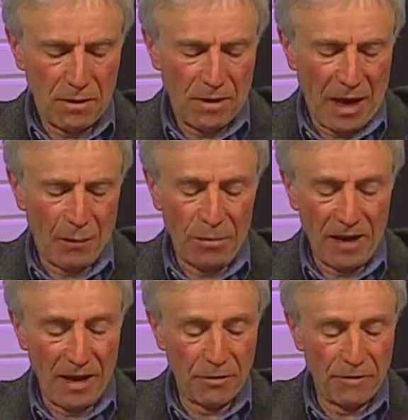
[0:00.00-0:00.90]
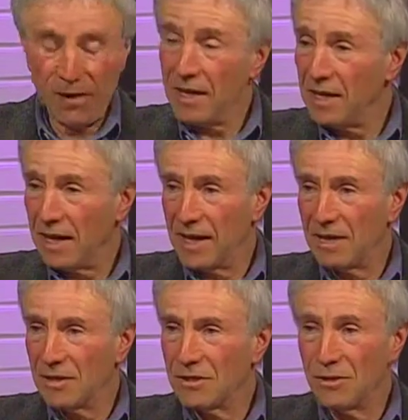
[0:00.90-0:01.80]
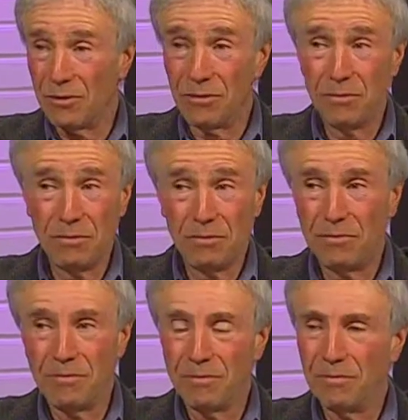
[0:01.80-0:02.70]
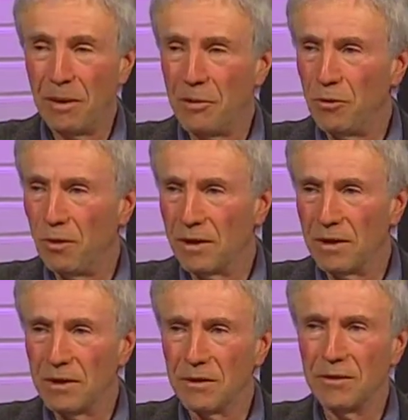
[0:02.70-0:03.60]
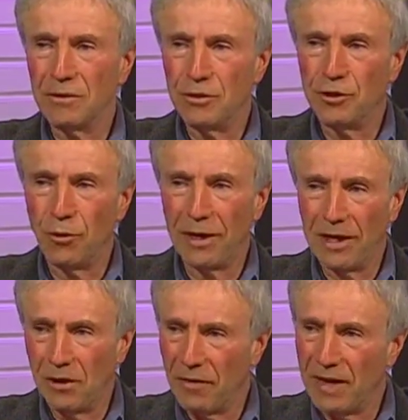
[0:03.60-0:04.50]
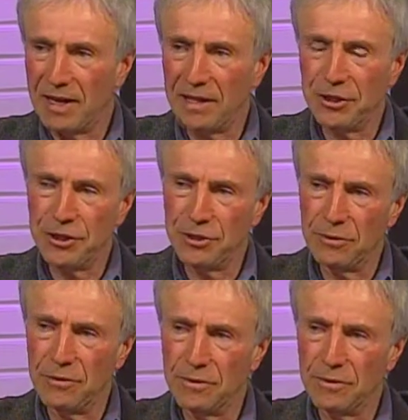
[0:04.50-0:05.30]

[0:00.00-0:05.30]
that would be underfunding, I guess. So. Mm -hmm maybe you want to join in on that issue. Mm